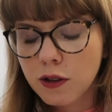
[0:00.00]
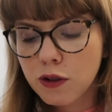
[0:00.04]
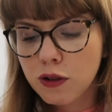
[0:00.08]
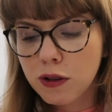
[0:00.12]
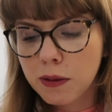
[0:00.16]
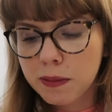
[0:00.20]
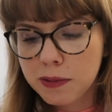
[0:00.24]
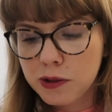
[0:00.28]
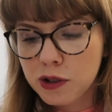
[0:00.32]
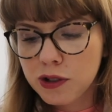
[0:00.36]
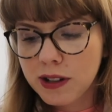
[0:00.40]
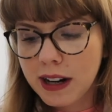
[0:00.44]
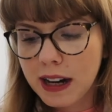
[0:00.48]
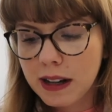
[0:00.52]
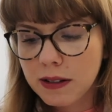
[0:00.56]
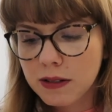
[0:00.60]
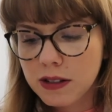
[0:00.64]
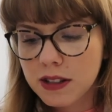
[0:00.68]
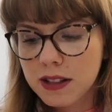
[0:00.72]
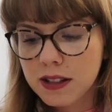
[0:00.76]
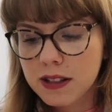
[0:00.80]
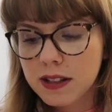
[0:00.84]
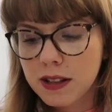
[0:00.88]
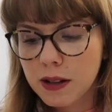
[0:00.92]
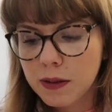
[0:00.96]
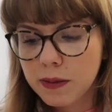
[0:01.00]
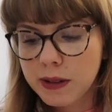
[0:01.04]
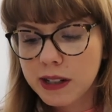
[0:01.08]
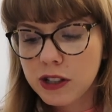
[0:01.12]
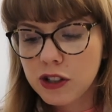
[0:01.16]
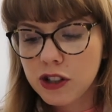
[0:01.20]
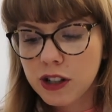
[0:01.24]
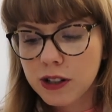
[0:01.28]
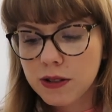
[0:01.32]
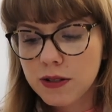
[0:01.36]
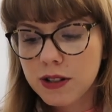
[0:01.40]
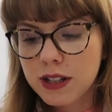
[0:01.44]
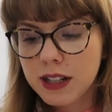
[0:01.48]
crop trousers that we
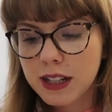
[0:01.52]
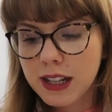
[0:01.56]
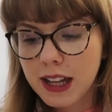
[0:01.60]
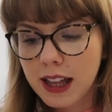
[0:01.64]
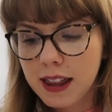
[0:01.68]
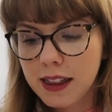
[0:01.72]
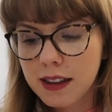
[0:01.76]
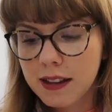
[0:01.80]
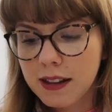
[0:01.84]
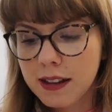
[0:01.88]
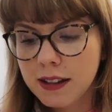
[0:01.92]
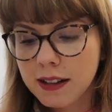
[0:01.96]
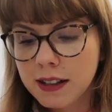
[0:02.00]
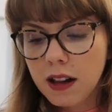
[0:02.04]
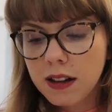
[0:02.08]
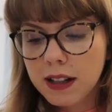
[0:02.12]
chose together.